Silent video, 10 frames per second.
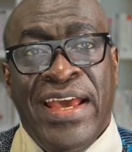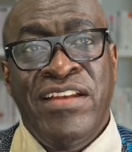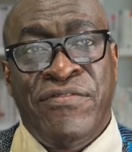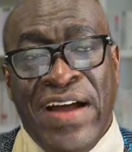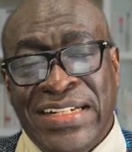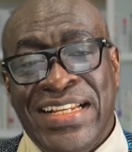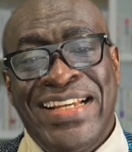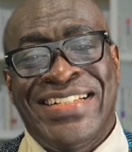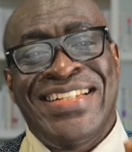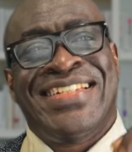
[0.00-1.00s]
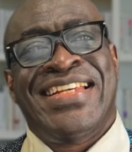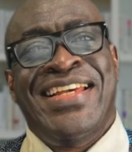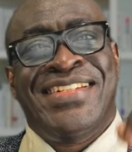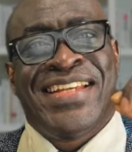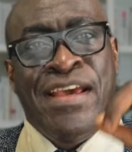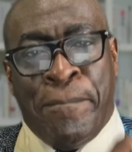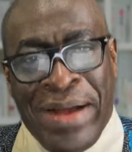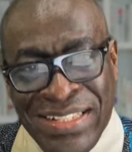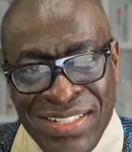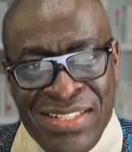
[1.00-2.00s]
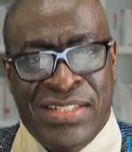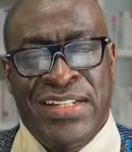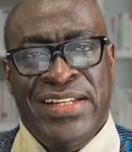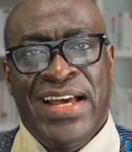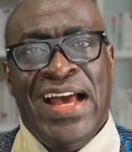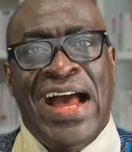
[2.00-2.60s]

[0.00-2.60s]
In fact, it is his capacity